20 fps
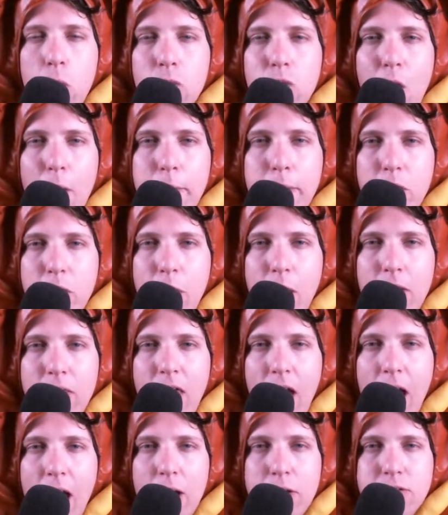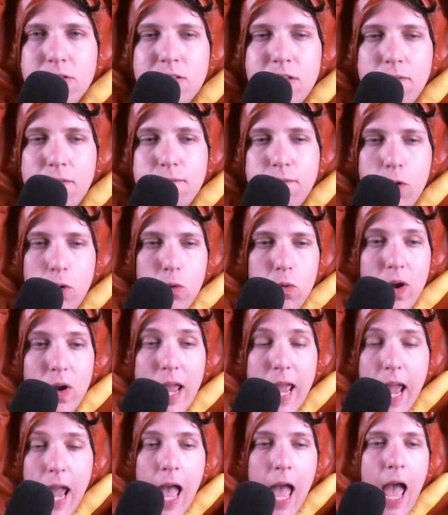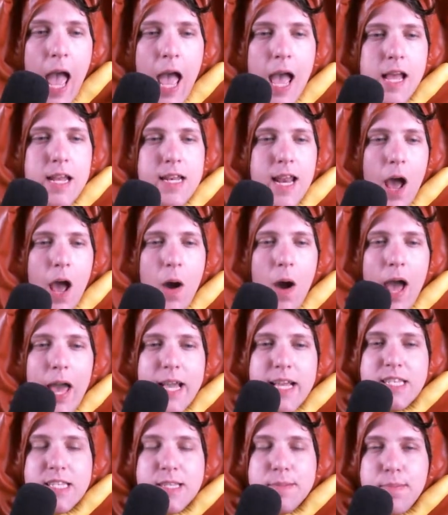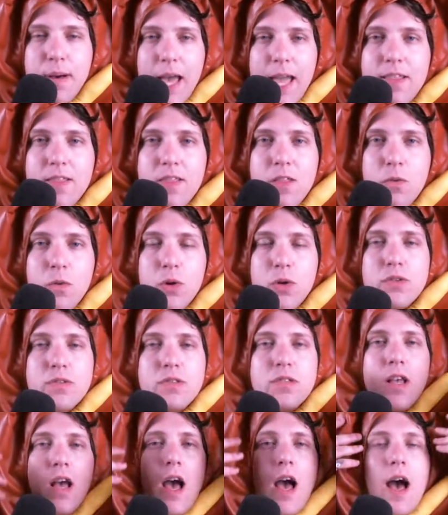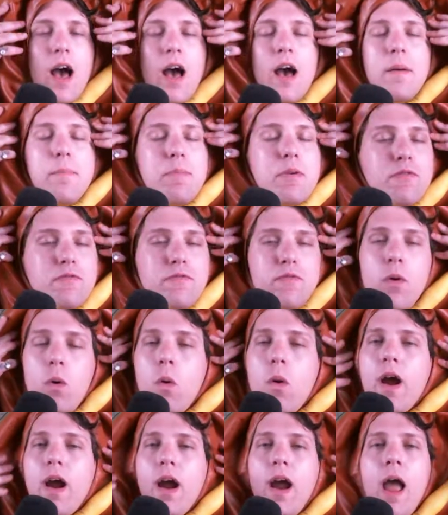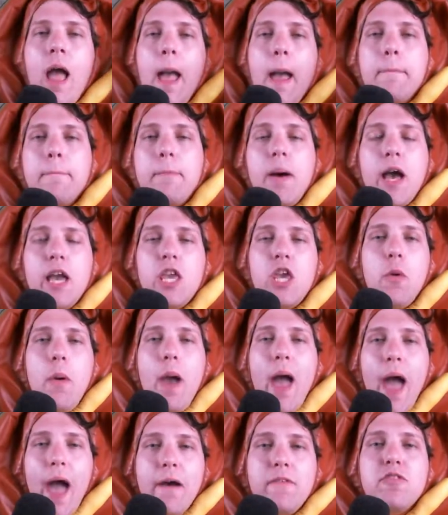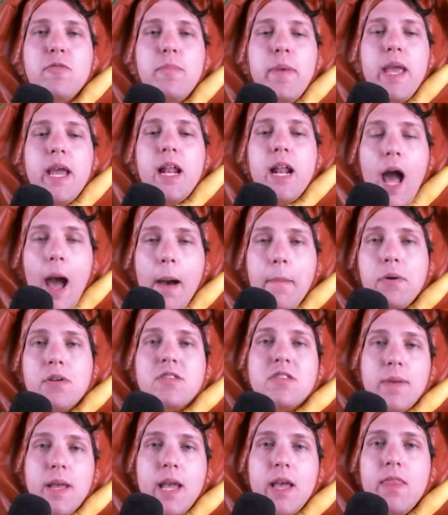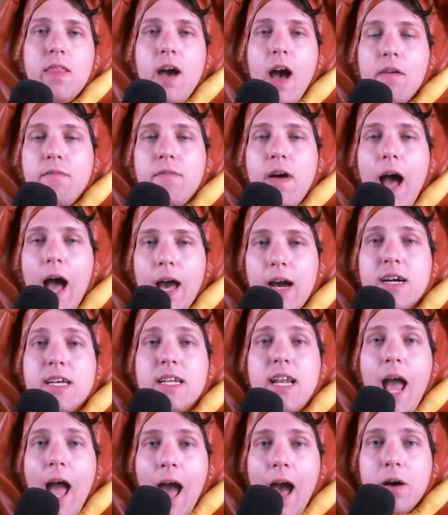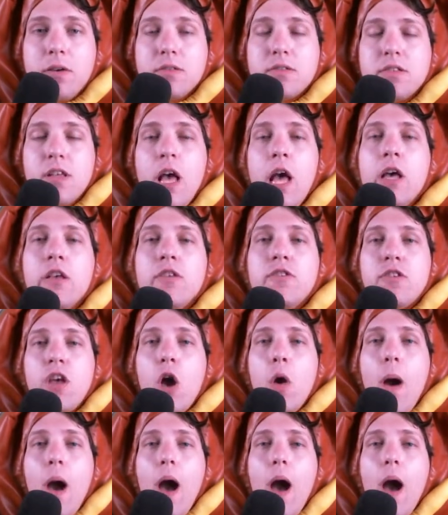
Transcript: roaming around the house free. Now, I explained the rules before, but you have to be in a couple to be in the Love Island house. So,